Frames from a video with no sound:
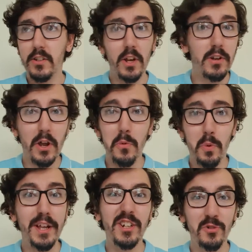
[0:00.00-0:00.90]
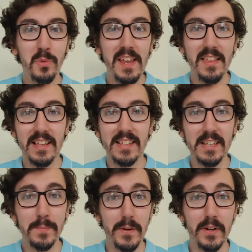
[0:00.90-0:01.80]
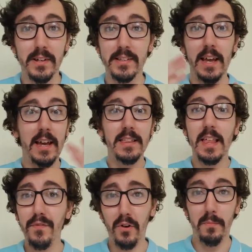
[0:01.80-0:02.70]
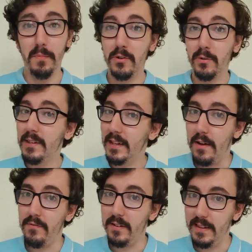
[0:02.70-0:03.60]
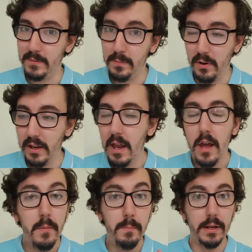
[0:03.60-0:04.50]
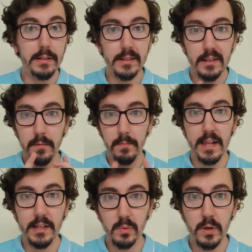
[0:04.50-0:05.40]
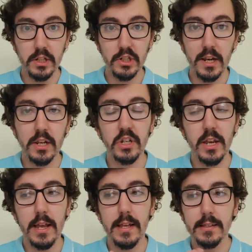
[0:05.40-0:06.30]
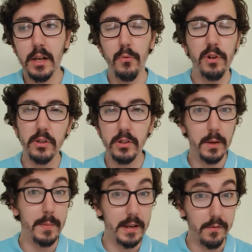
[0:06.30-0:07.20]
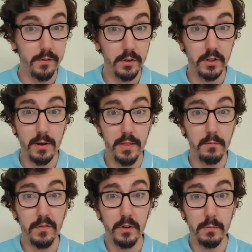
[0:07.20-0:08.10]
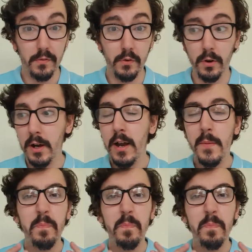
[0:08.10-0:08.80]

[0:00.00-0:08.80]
Don't know which week this is because they've all muddled together at this point, but this week's challenge is I want to do something a bit different to anything we've done before.